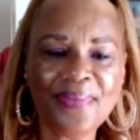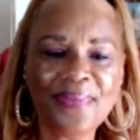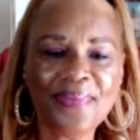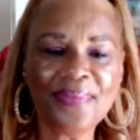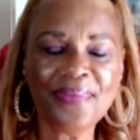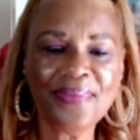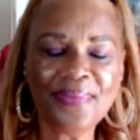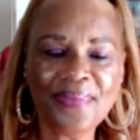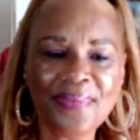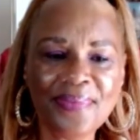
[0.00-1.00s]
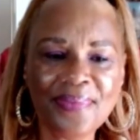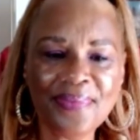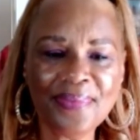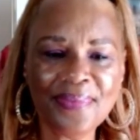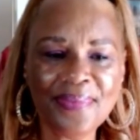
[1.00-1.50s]

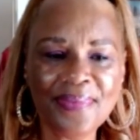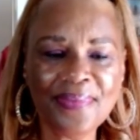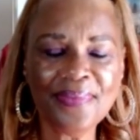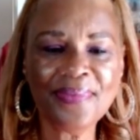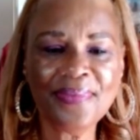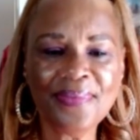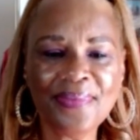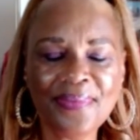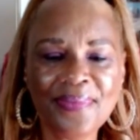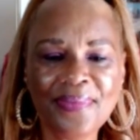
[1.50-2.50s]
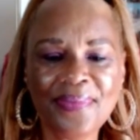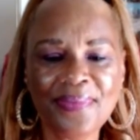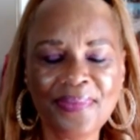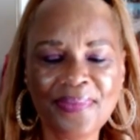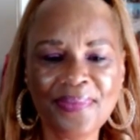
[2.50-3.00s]

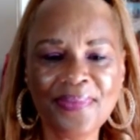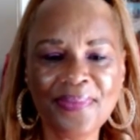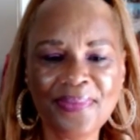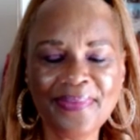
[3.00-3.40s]
This person isn't speaking.